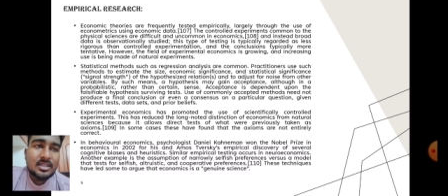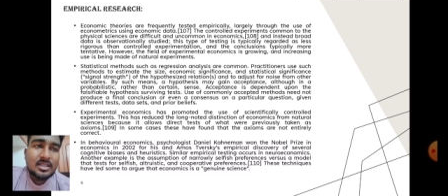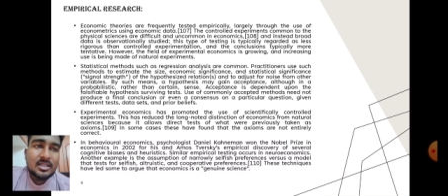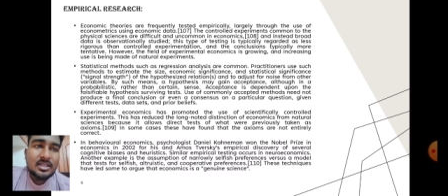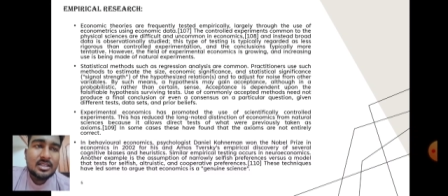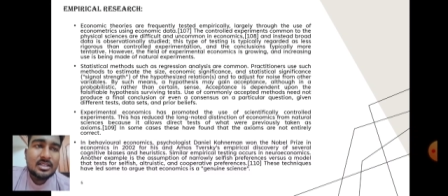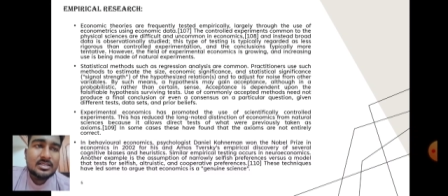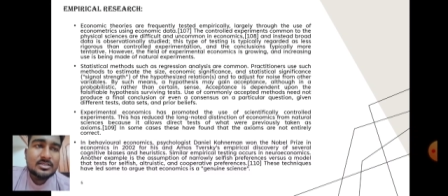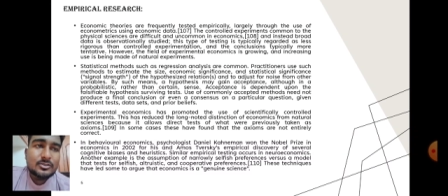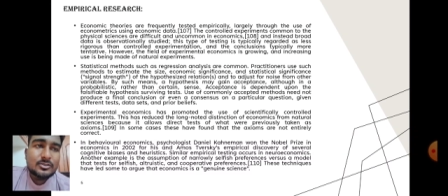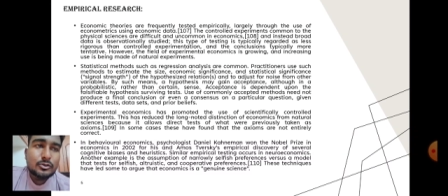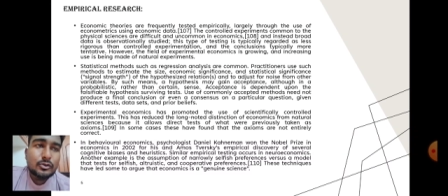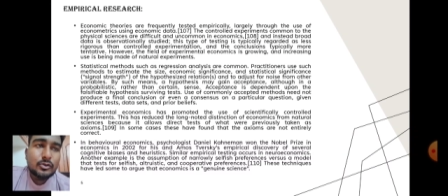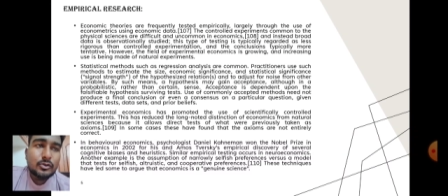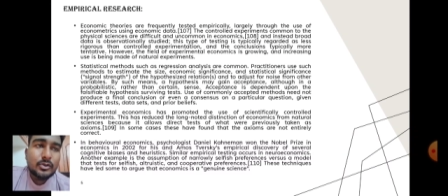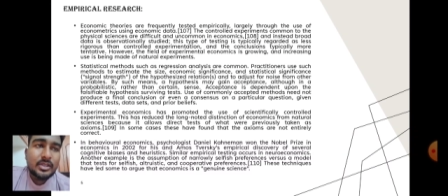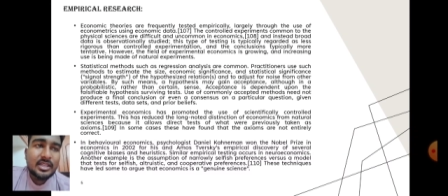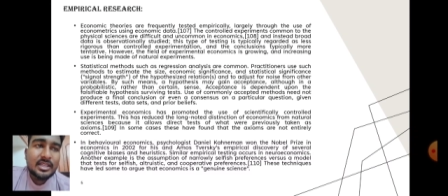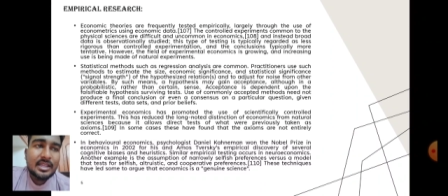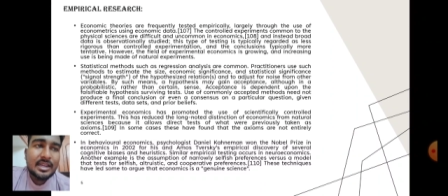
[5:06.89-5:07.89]
is
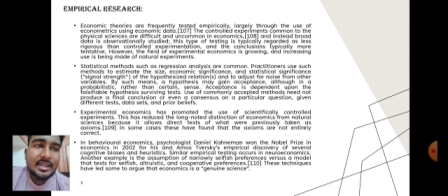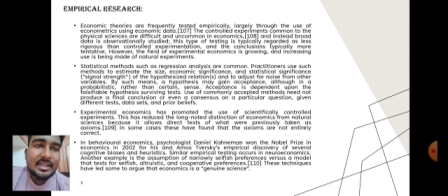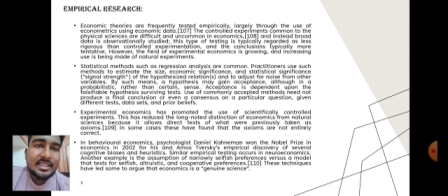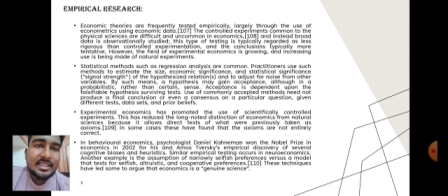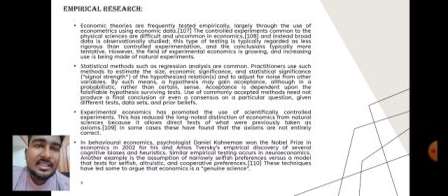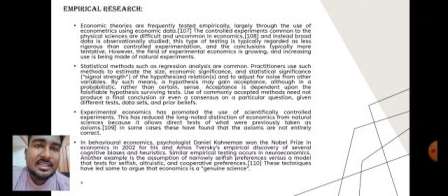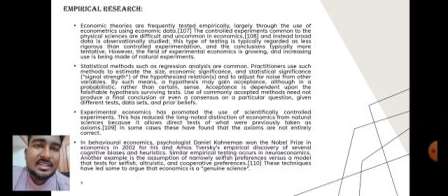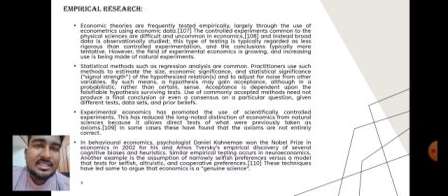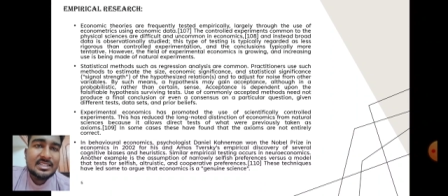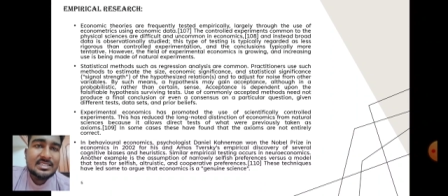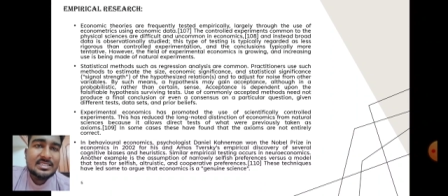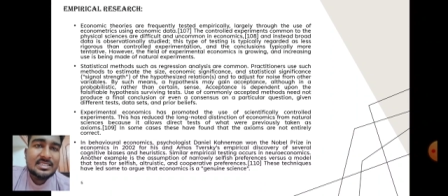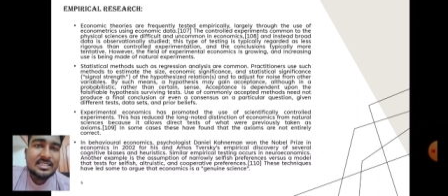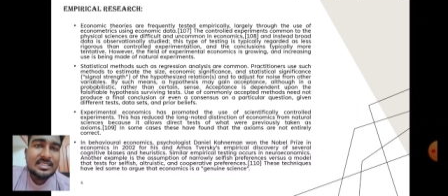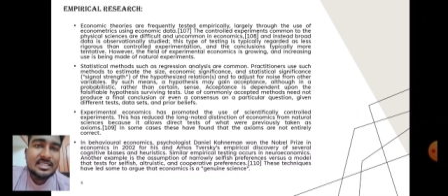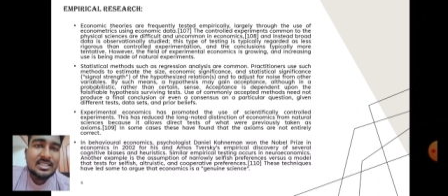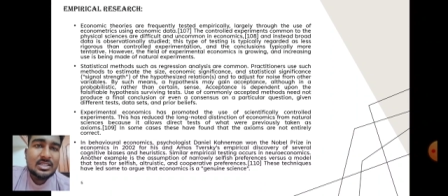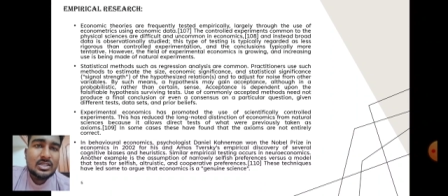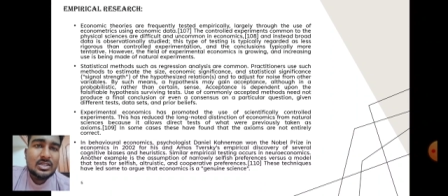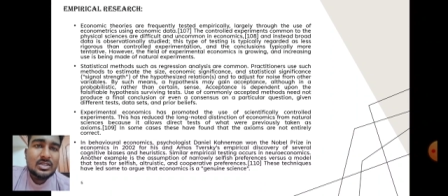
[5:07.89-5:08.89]
growing and increasing
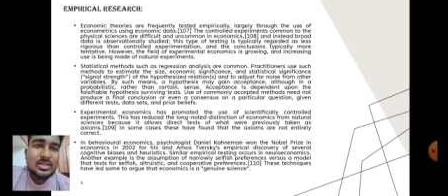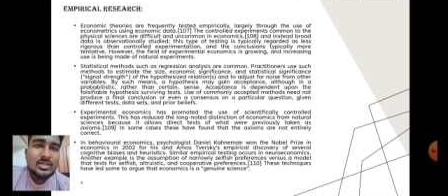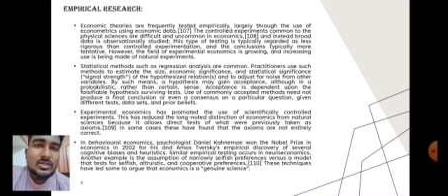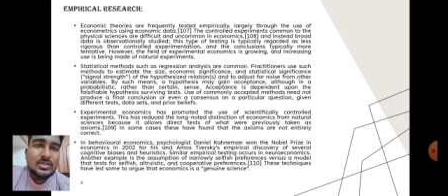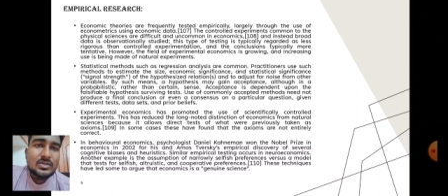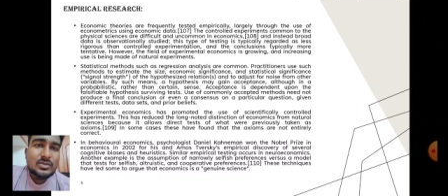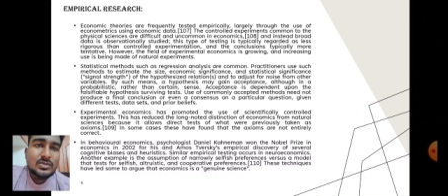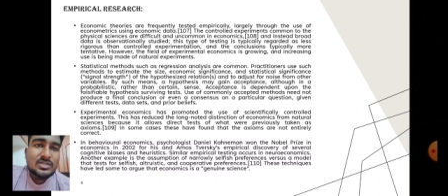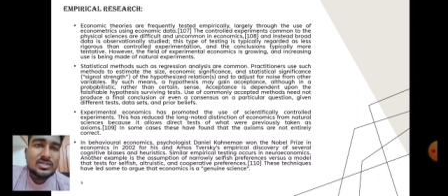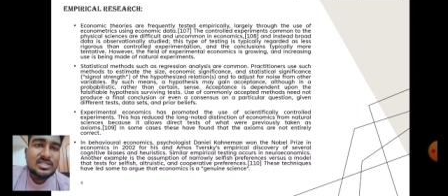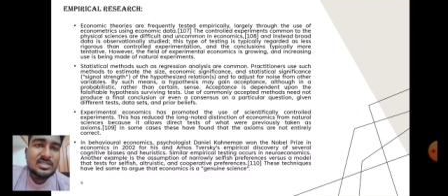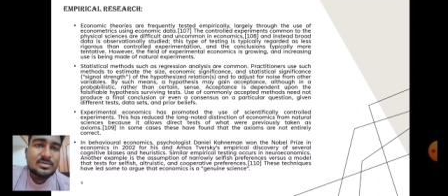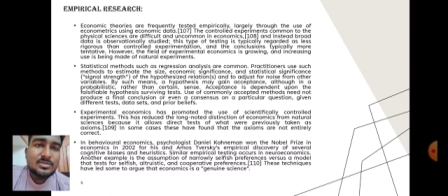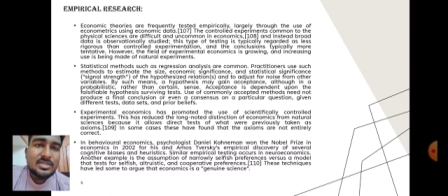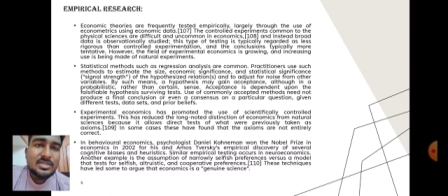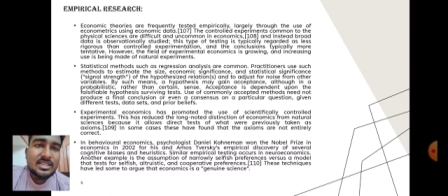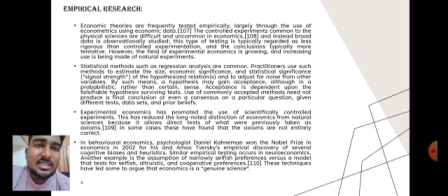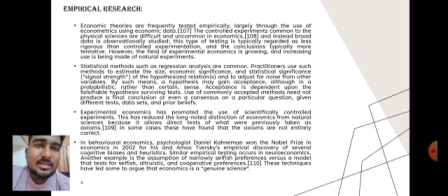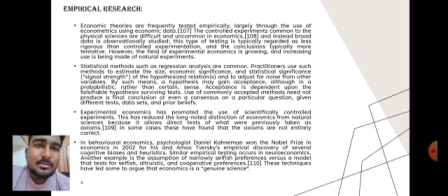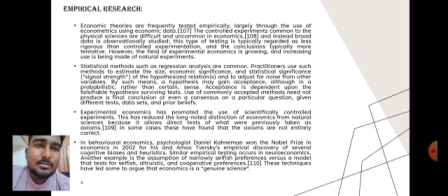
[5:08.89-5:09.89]
use is
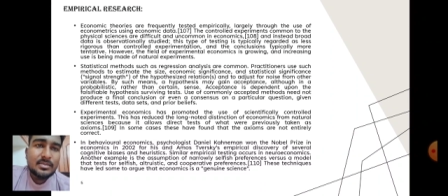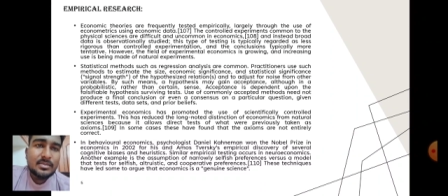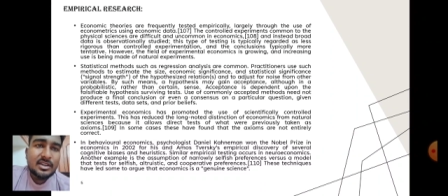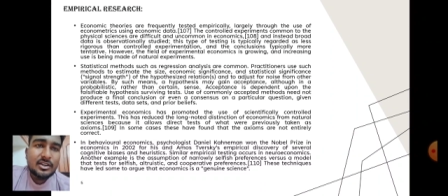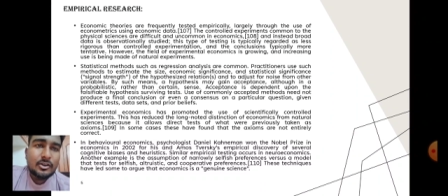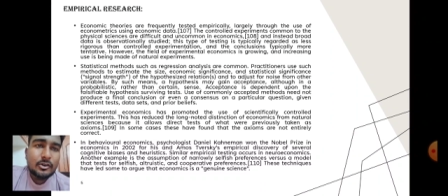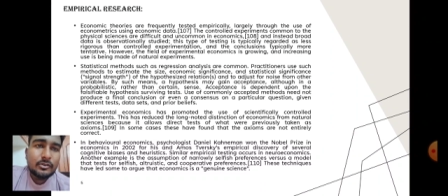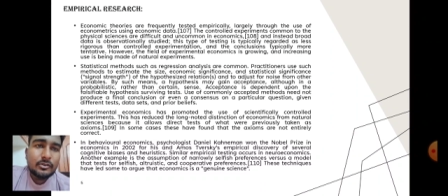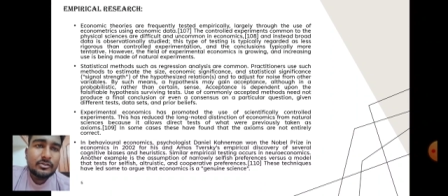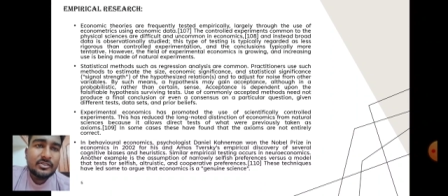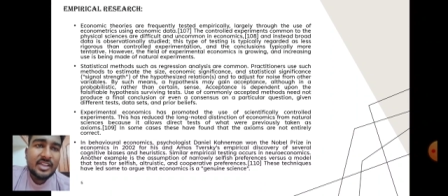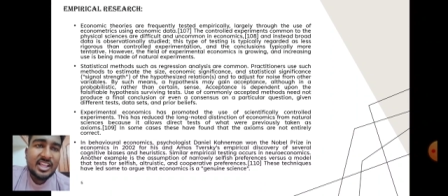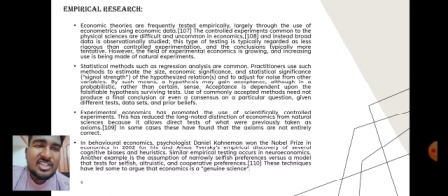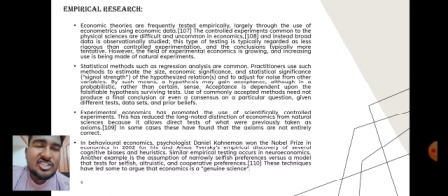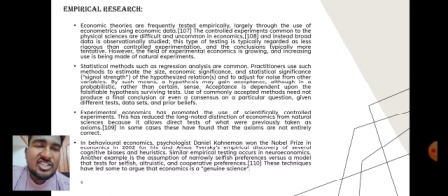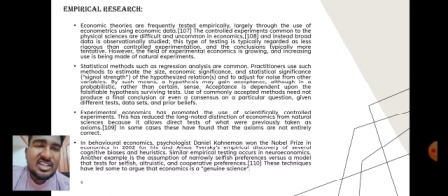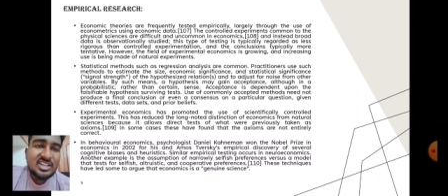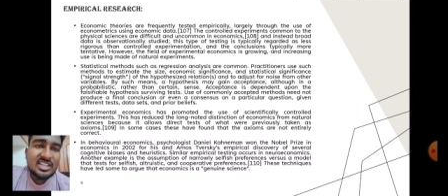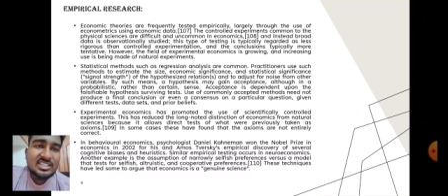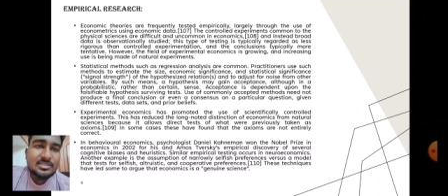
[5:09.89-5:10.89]
being made of natural
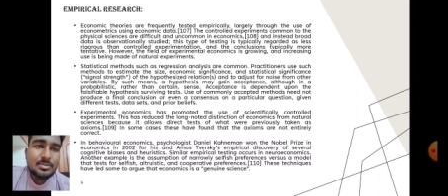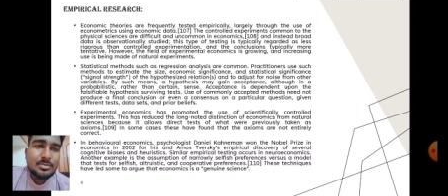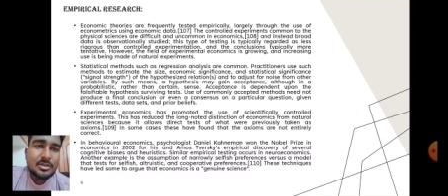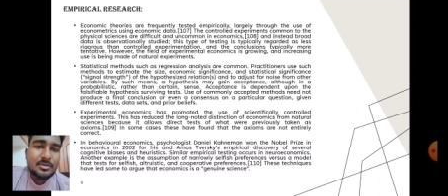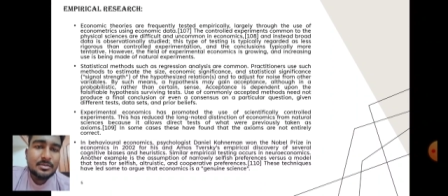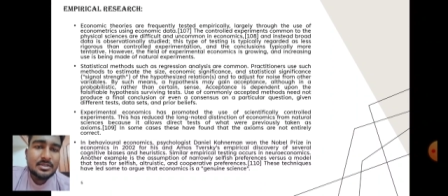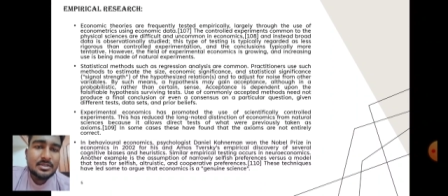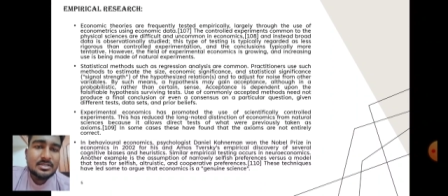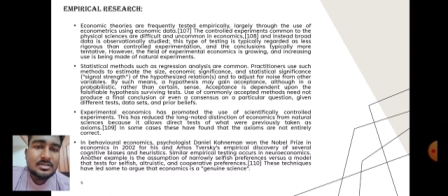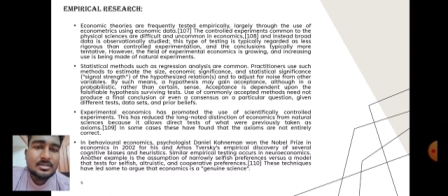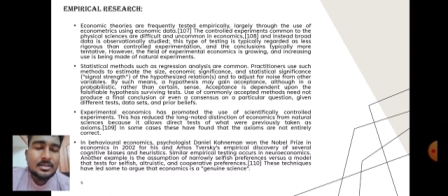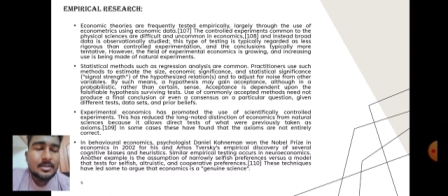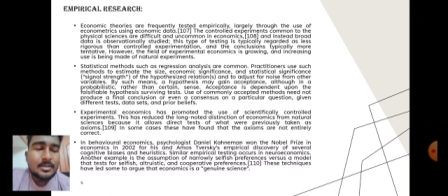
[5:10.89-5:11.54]
experiments.